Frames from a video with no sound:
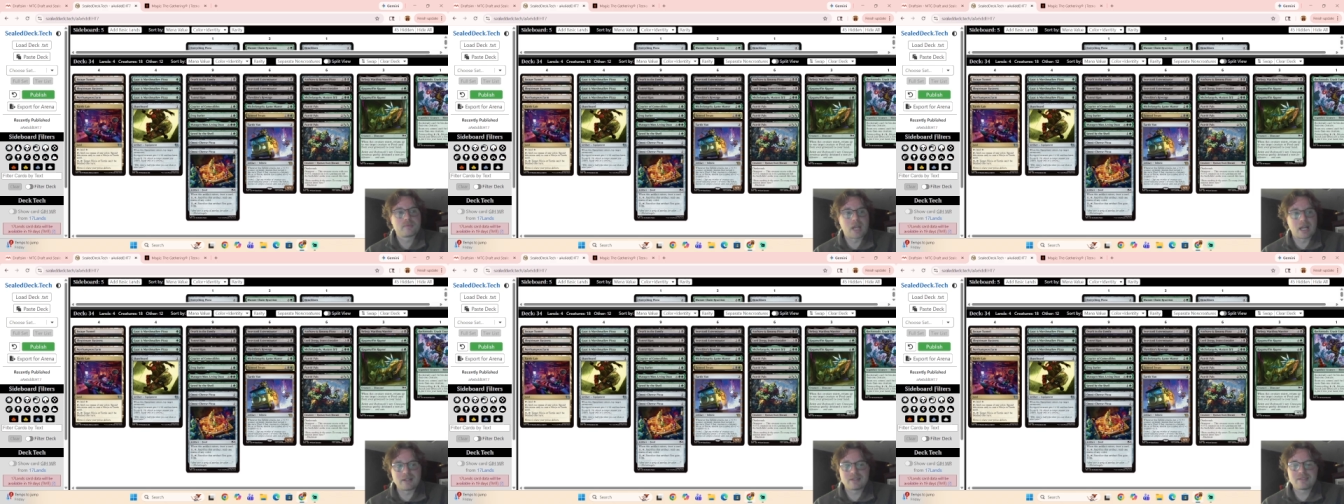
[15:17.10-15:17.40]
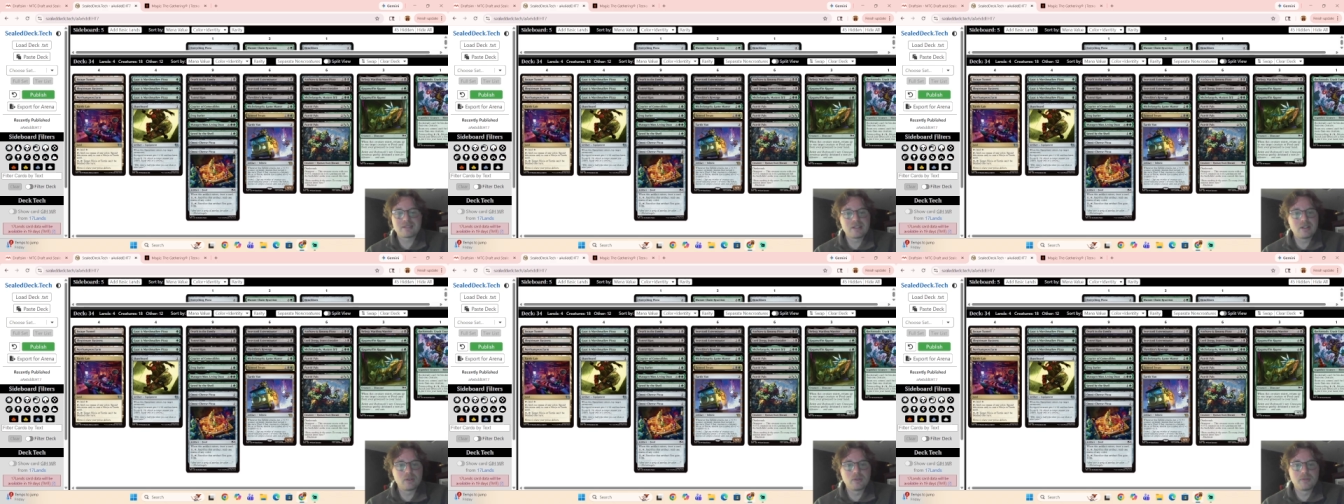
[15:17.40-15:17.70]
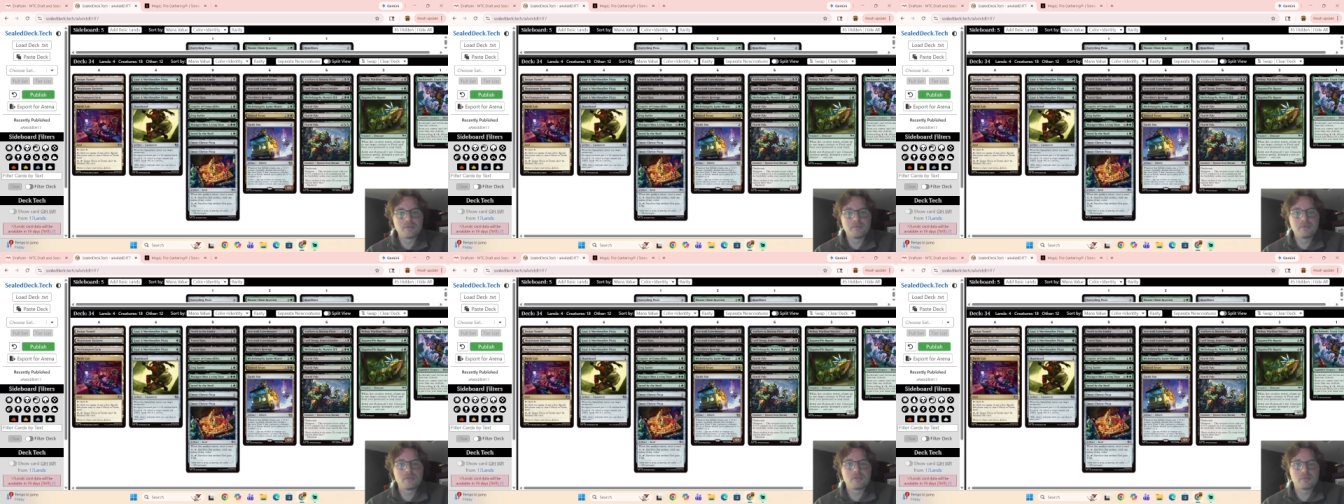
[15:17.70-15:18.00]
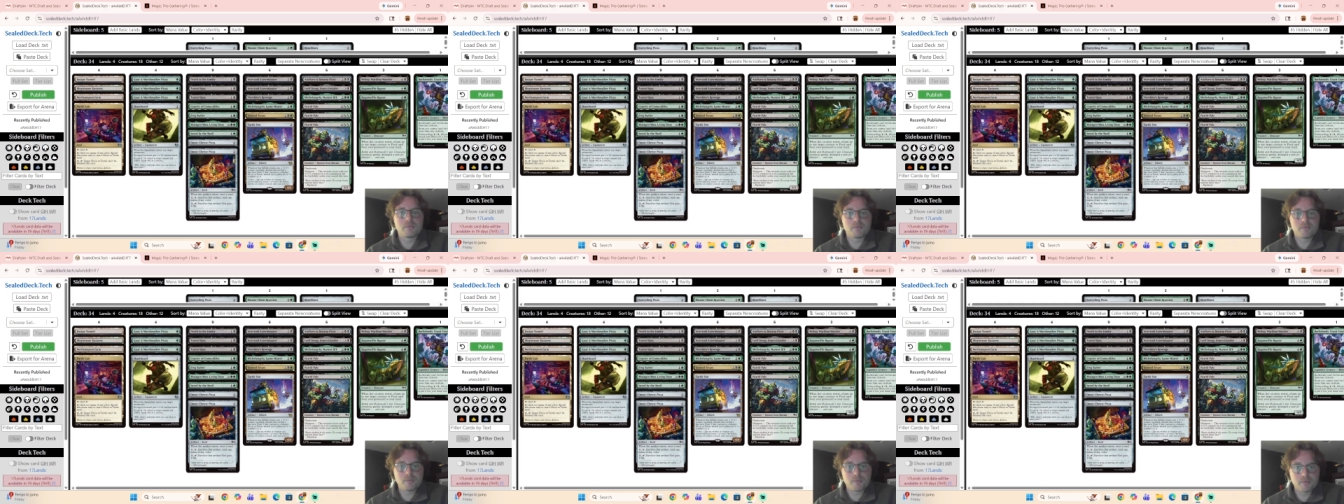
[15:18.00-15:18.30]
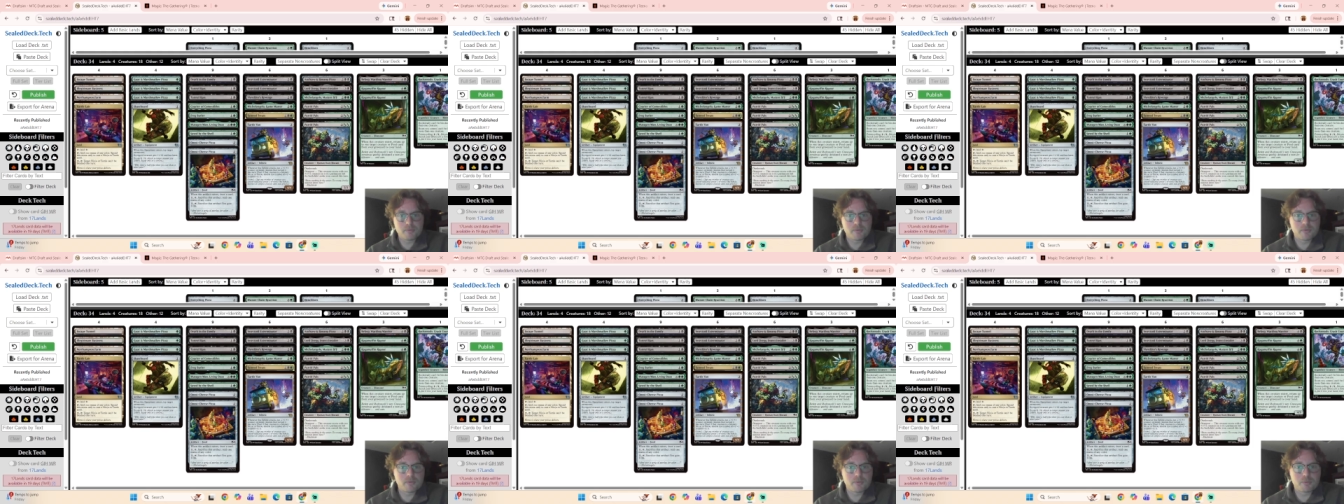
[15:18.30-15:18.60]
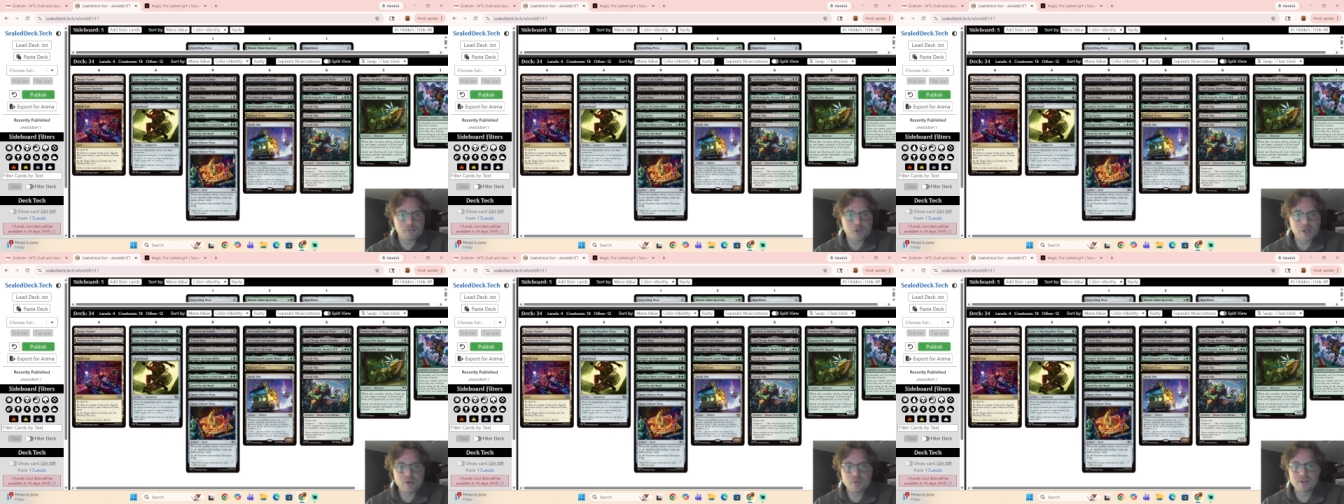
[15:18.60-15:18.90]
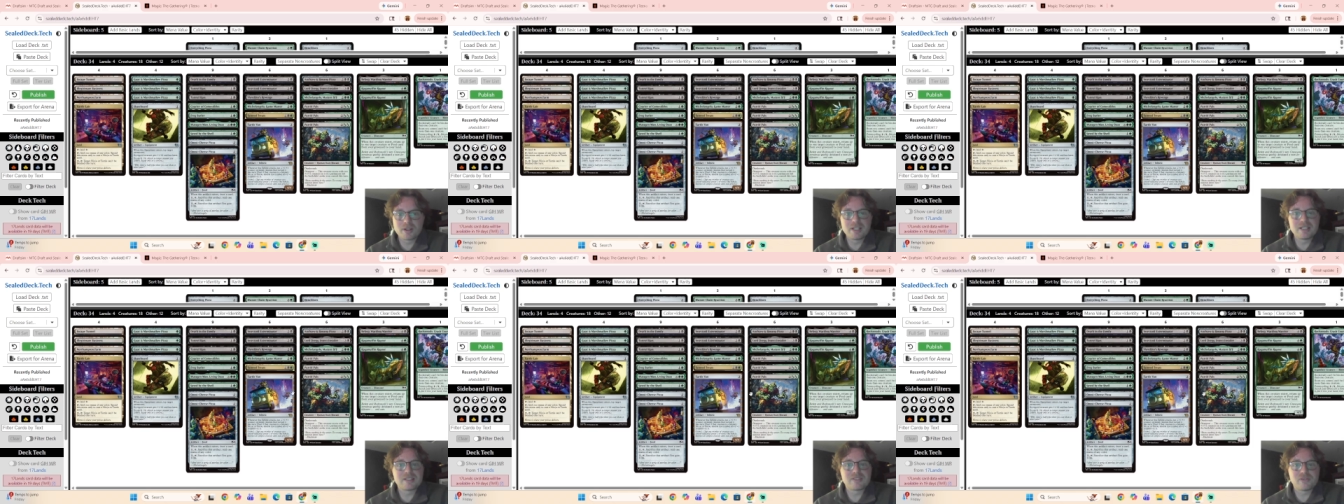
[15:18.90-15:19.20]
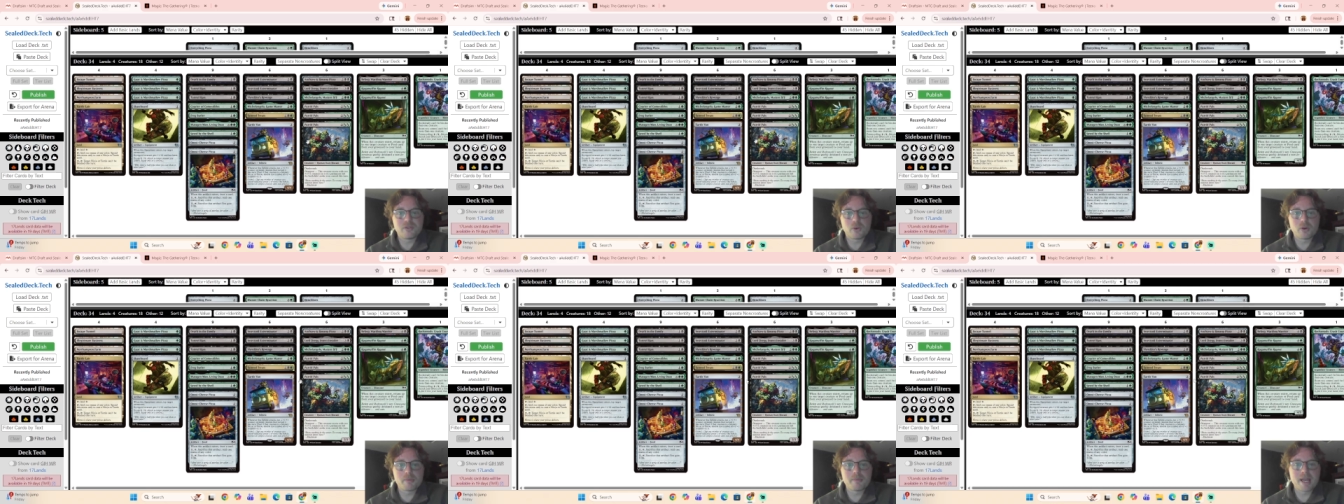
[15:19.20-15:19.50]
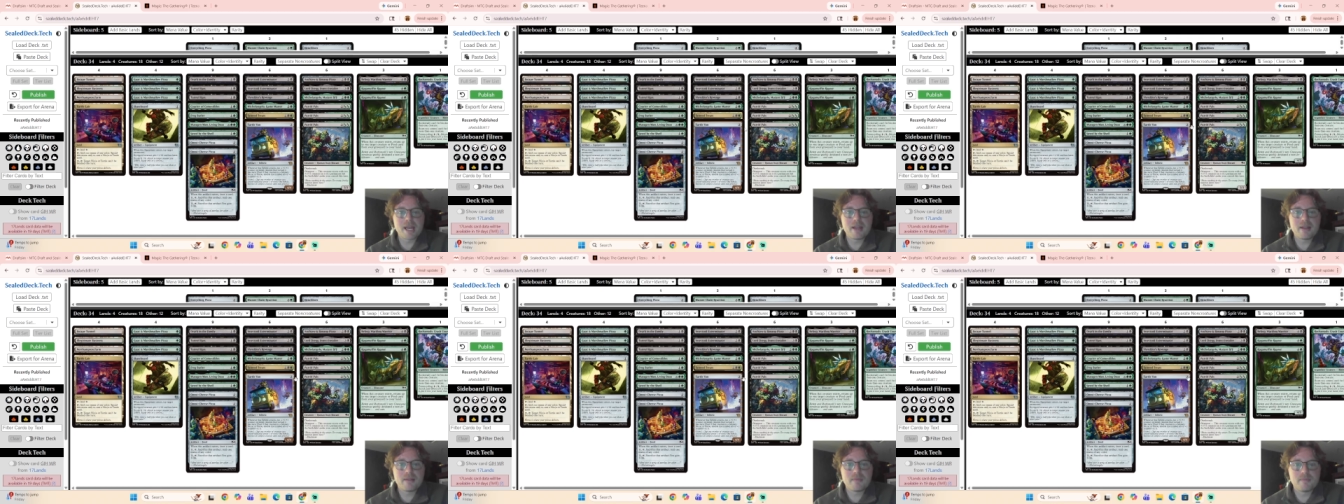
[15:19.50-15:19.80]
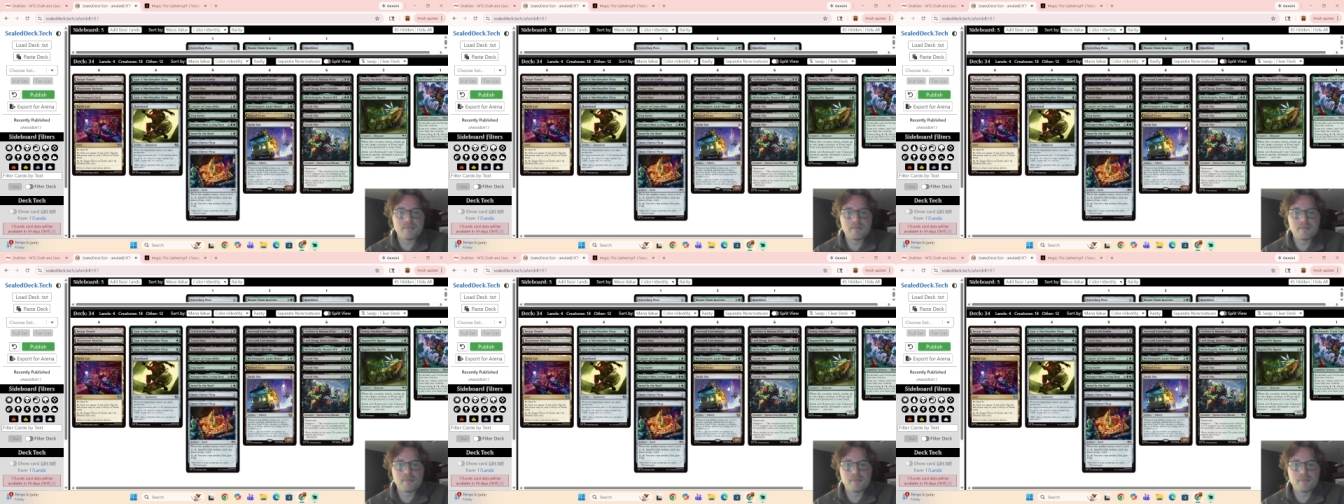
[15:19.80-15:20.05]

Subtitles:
sealed pre-release format,